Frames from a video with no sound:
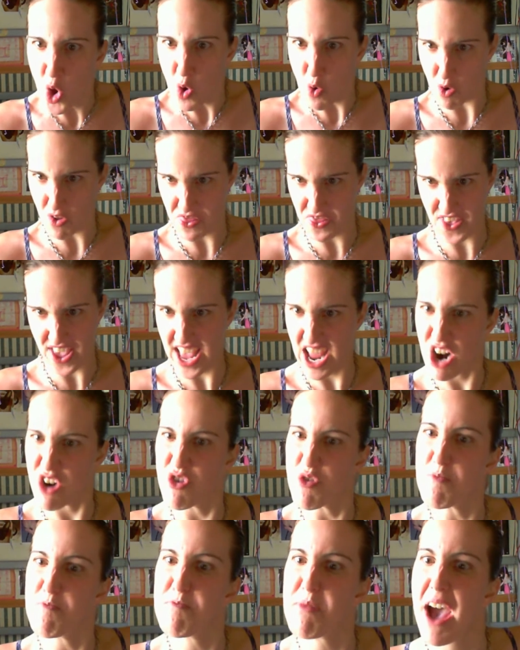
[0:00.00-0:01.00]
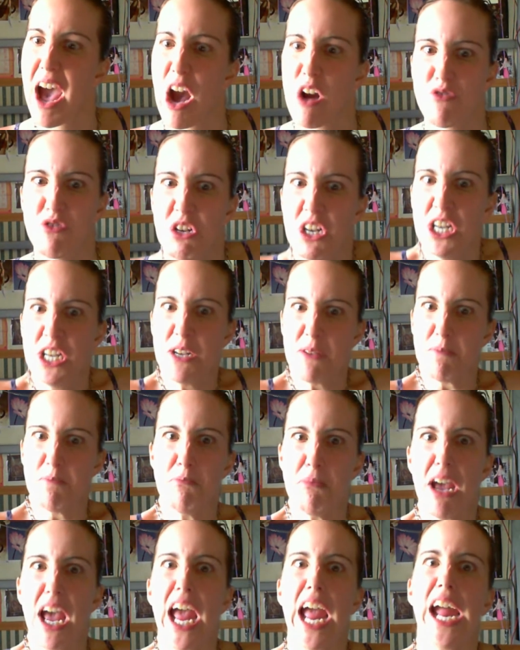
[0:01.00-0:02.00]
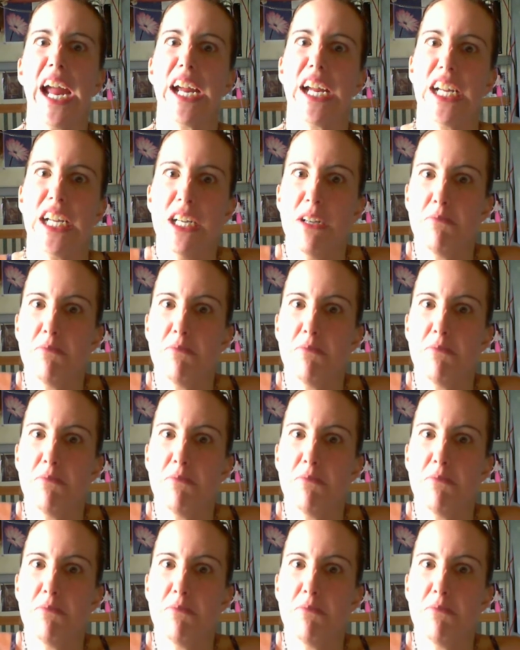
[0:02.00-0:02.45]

what they are about. Me!